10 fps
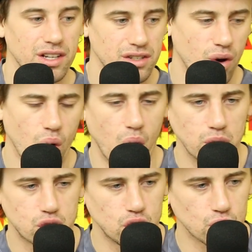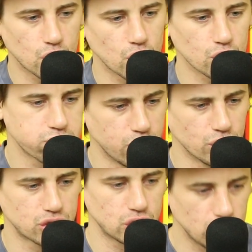So, I seen your girl's
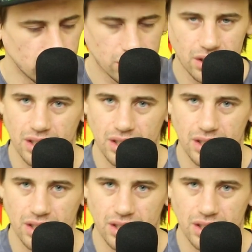pussy.